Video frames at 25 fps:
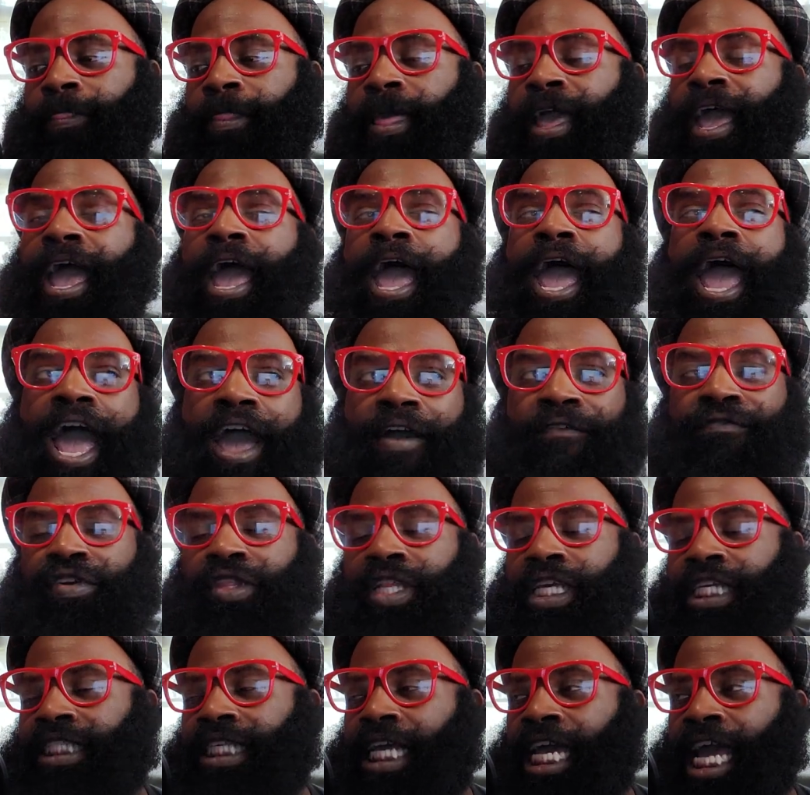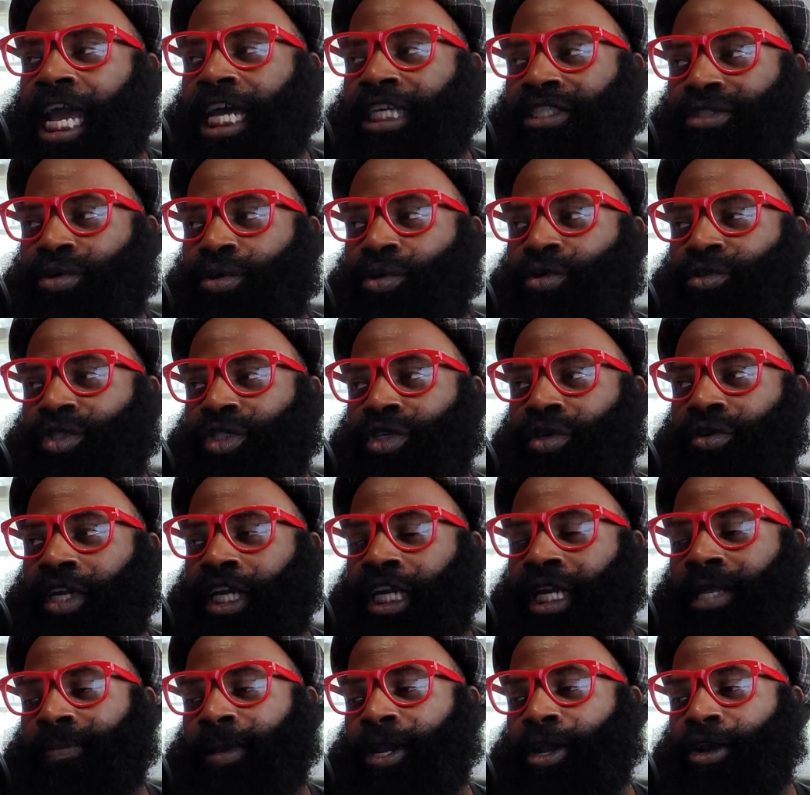Half of these assholes don't
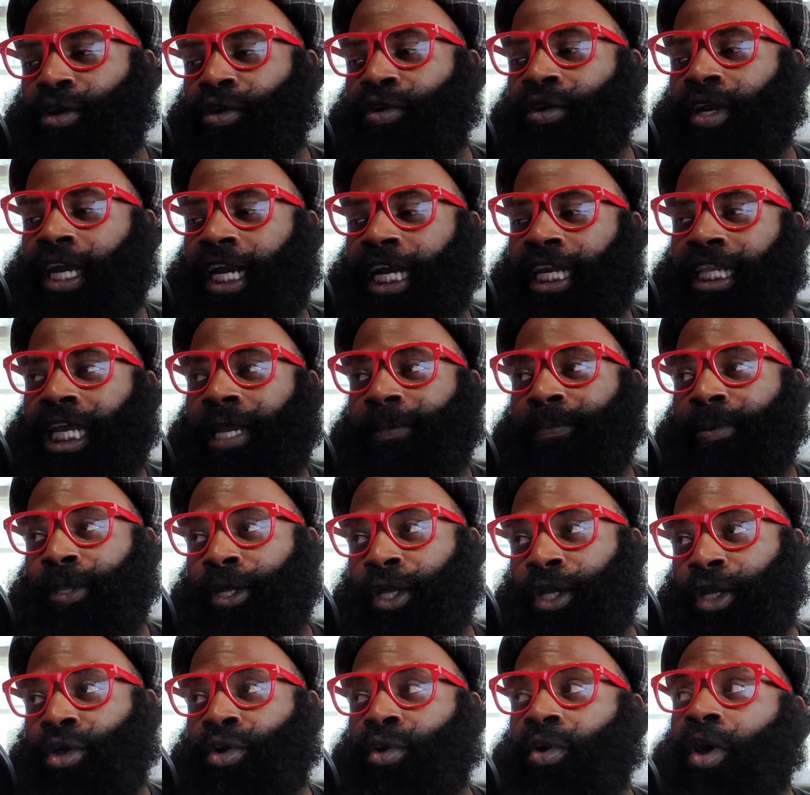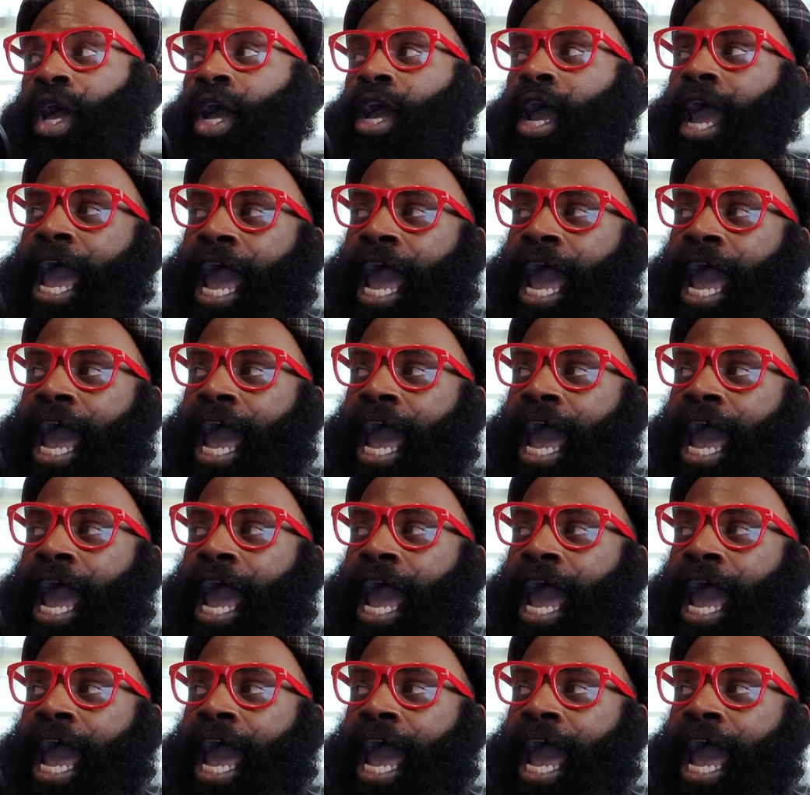need to be heard on anything political.